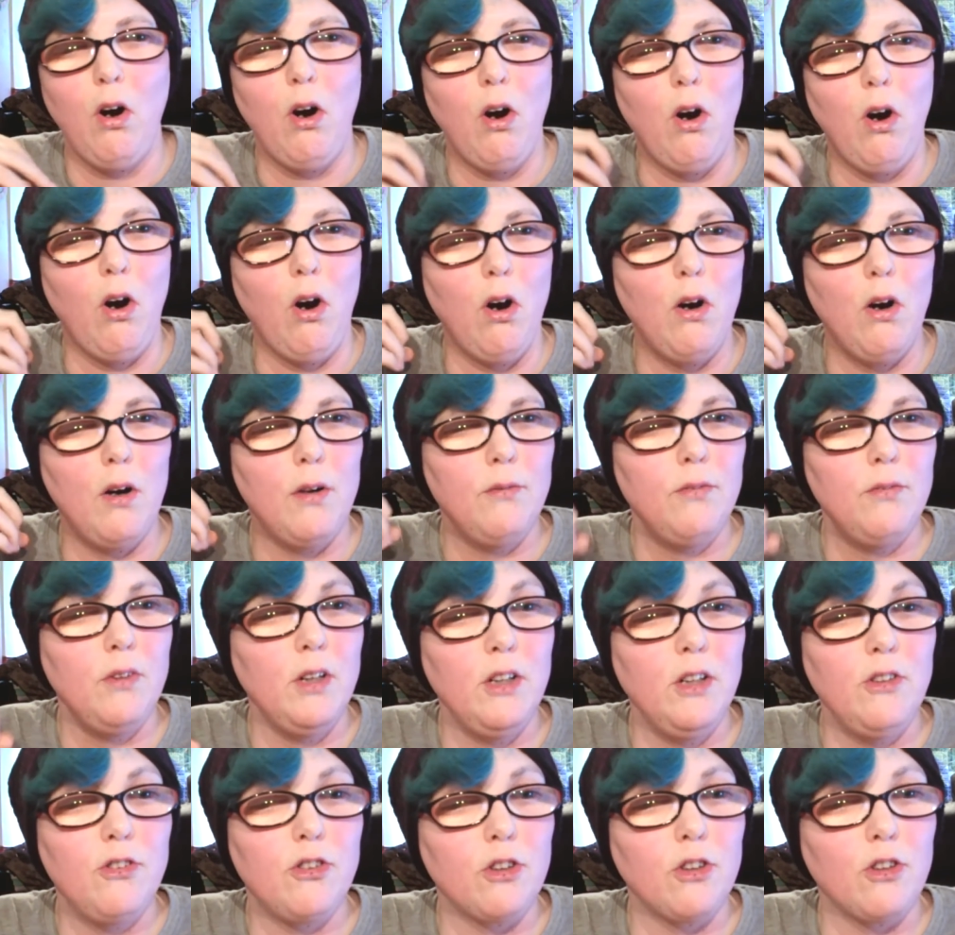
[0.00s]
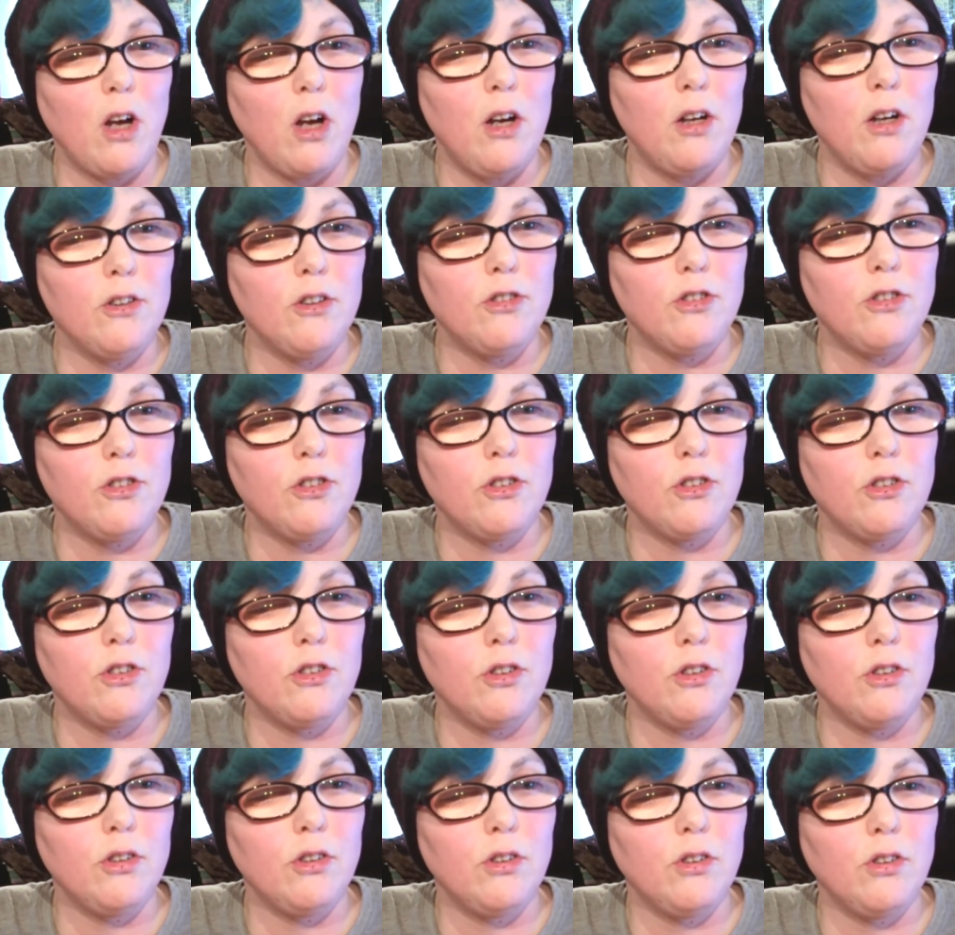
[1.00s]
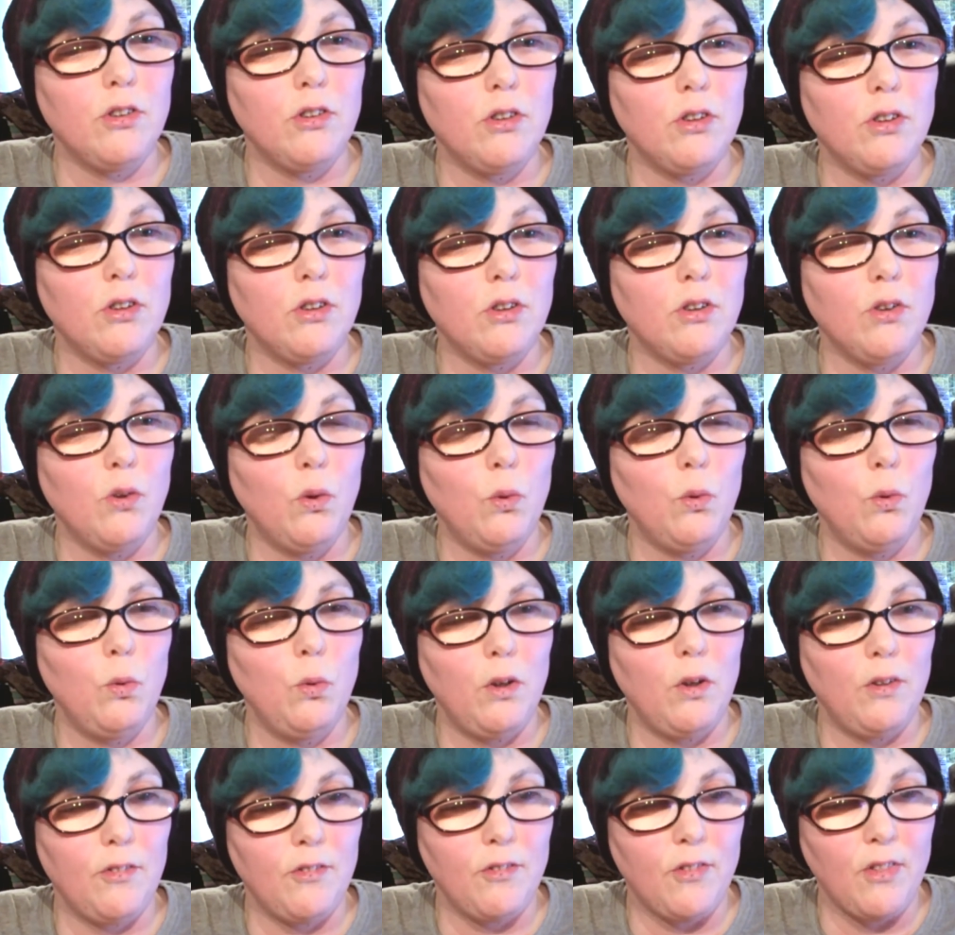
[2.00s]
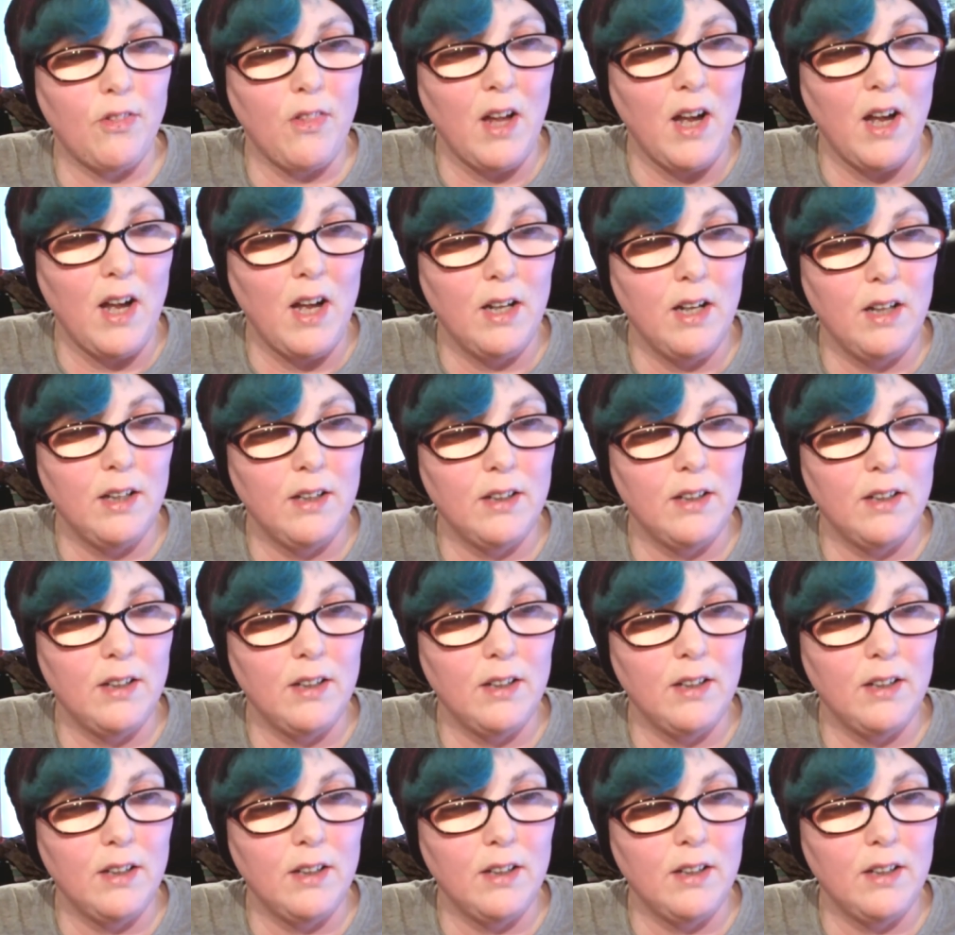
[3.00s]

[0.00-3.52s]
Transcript: I research all of that.